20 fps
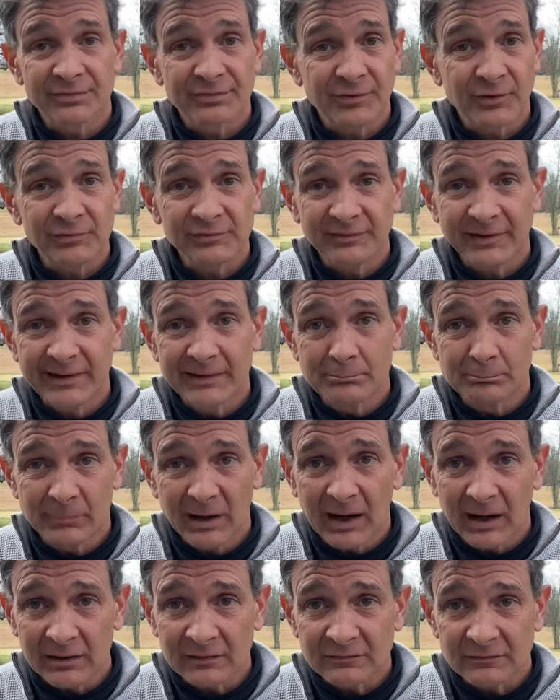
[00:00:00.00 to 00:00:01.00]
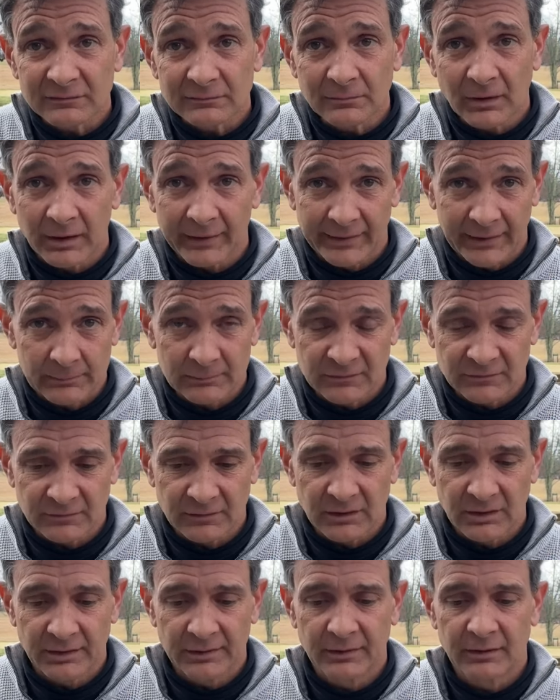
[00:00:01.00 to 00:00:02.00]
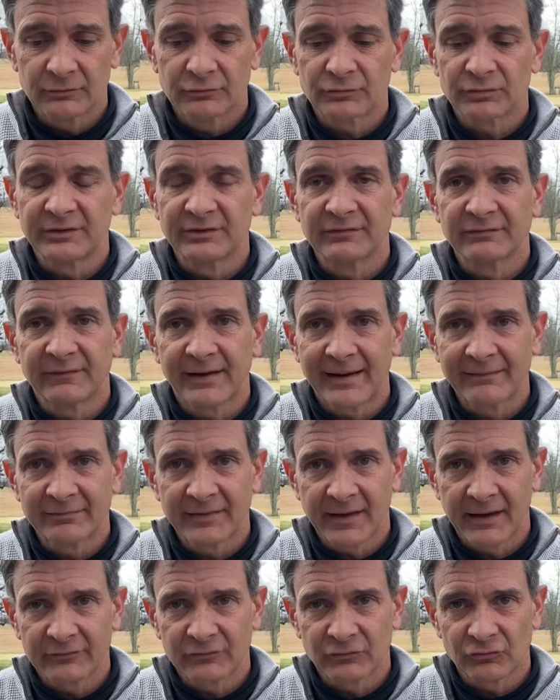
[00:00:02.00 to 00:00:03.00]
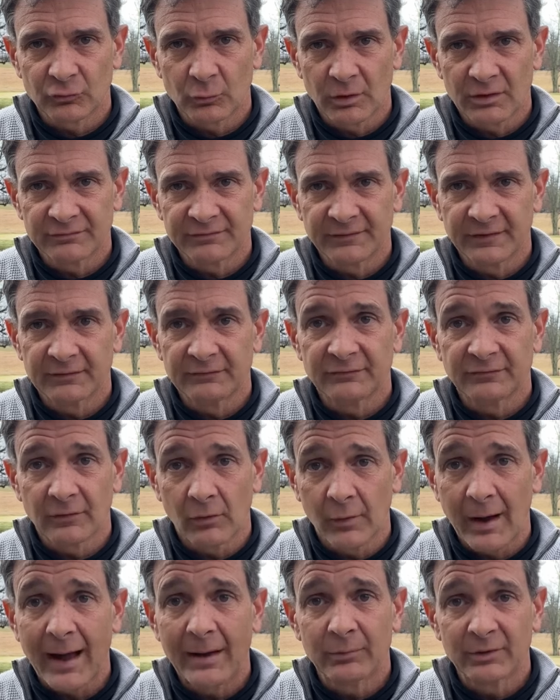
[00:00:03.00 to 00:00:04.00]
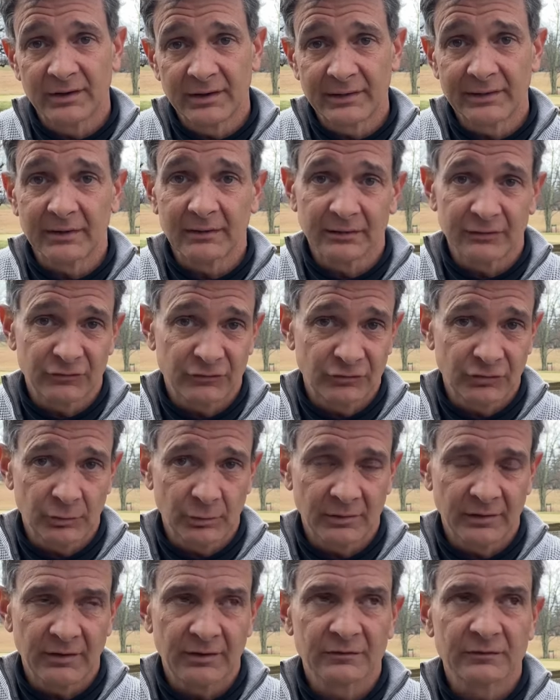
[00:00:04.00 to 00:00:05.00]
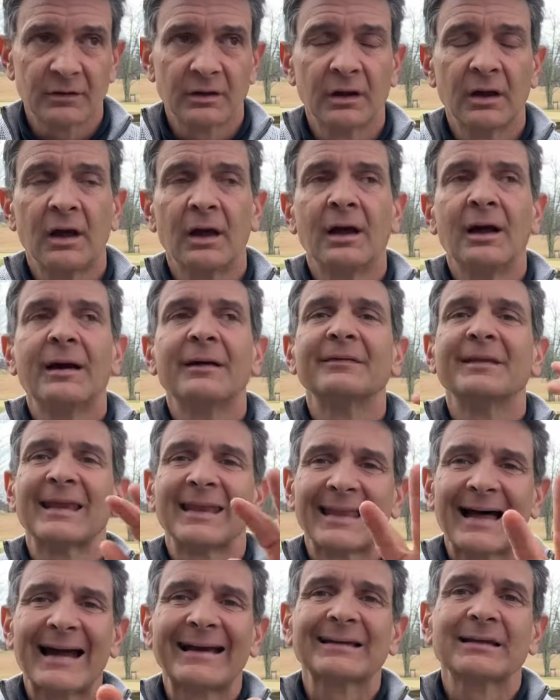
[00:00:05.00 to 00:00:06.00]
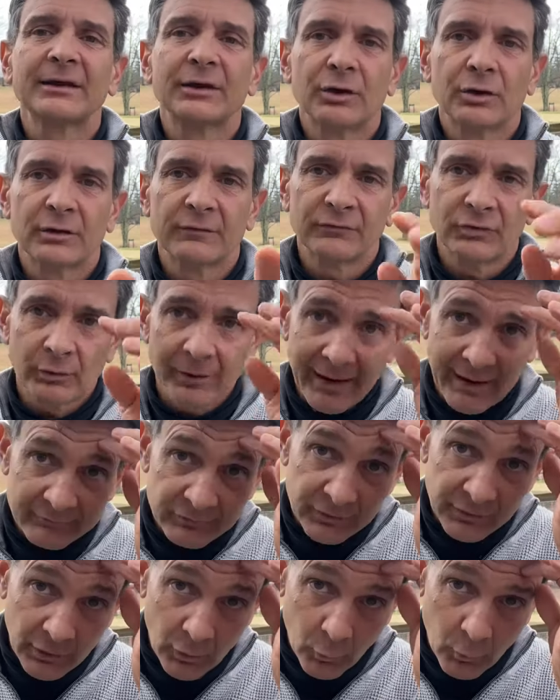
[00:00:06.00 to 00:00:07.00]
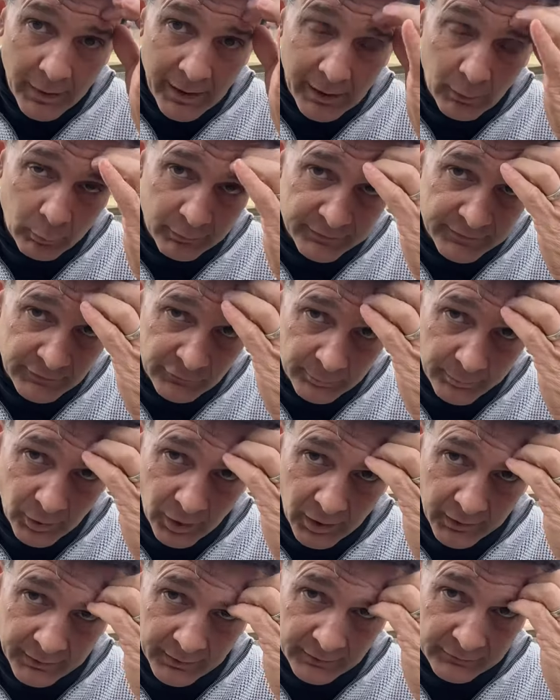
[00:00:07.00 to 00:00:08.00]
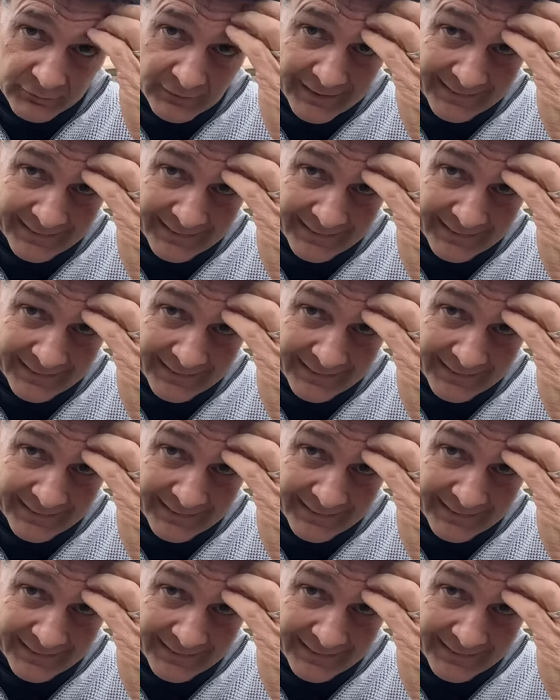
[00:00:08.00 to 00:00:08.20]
13 bucks on Amazon treats 5,000 square feet. So I would need at least two of these the likelihood of you having to go out with these products